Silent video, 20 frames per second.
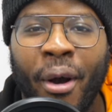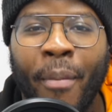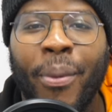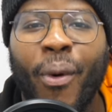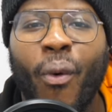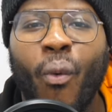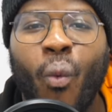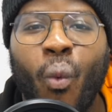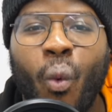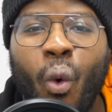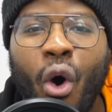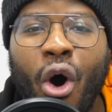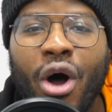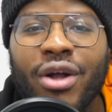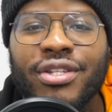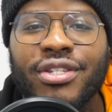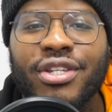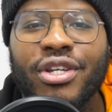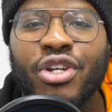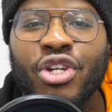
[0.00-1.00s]
But
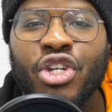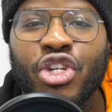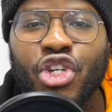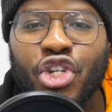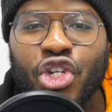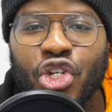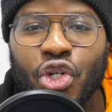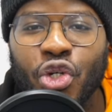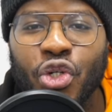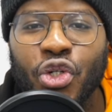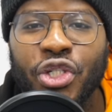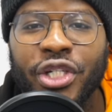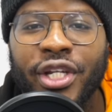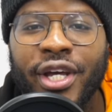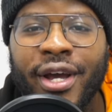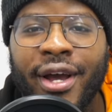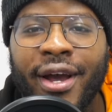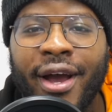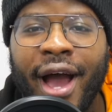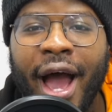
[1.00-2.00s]
what should
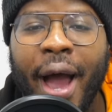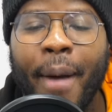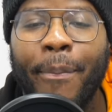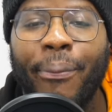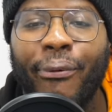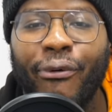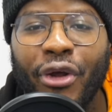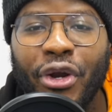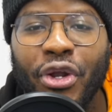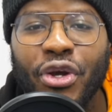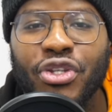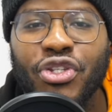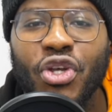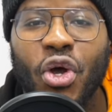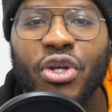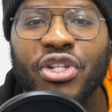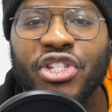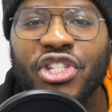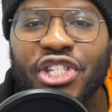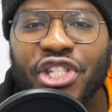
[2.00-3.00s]
a product
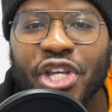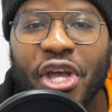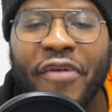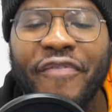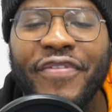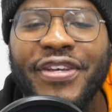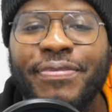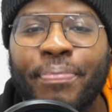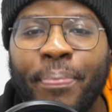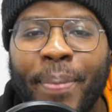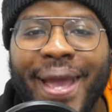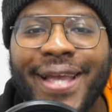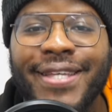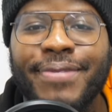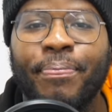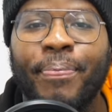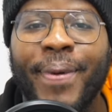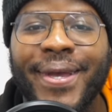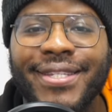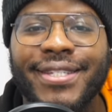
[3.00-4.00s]
or service
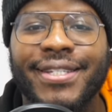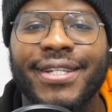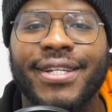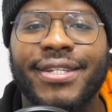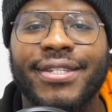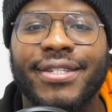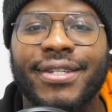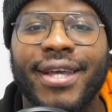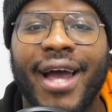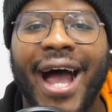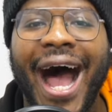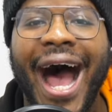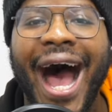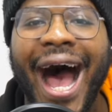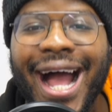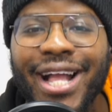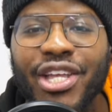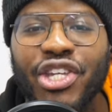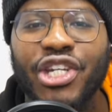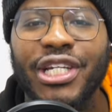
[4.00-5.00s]
based business
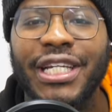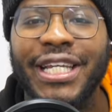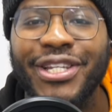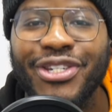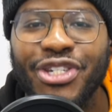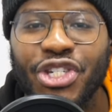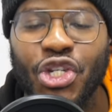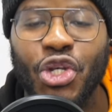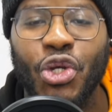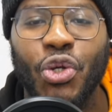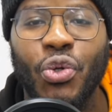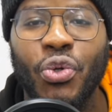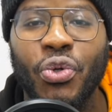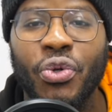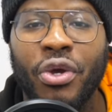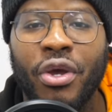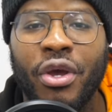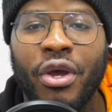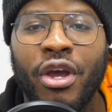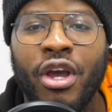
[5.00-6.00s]
actually do
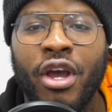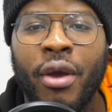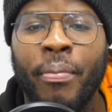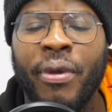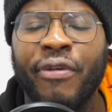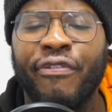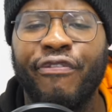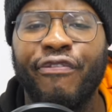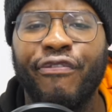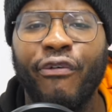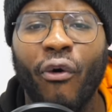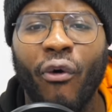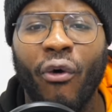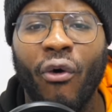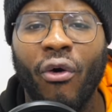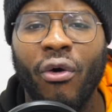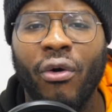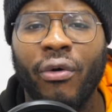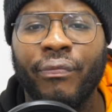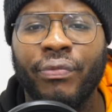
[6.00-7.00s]

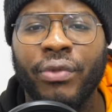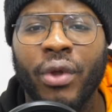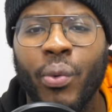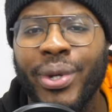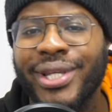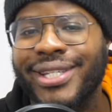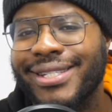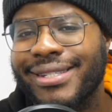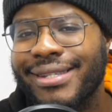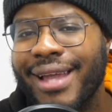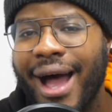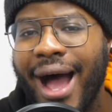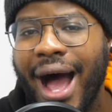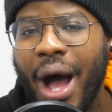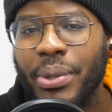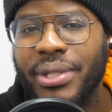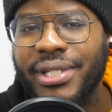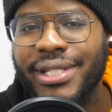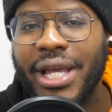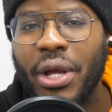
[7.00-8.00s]
before we start
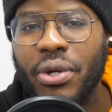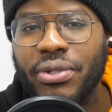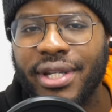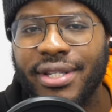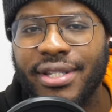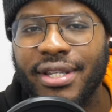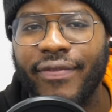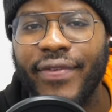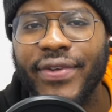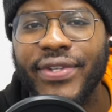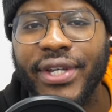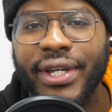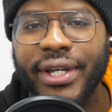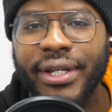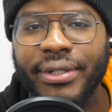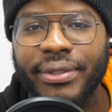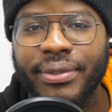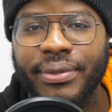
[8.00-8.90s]
our sales activity?